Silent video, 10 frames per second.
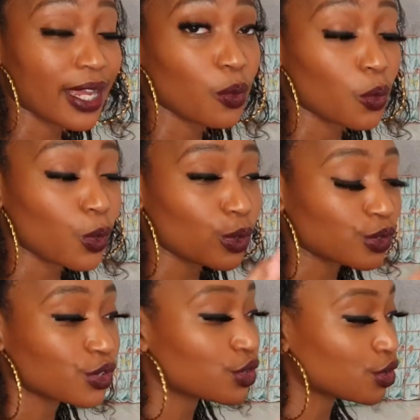
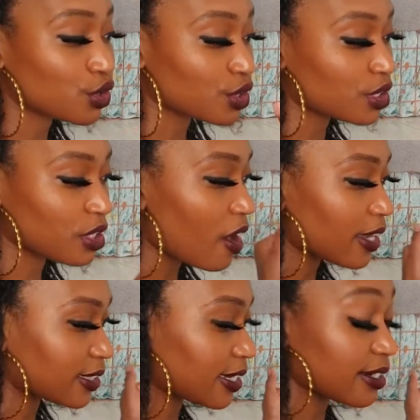was just the
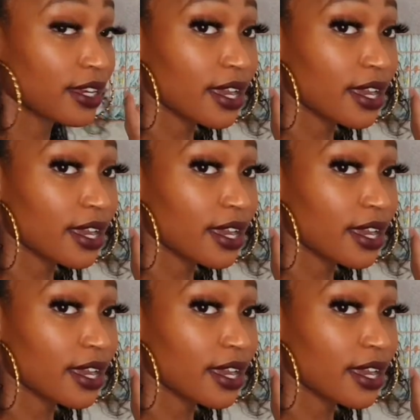icing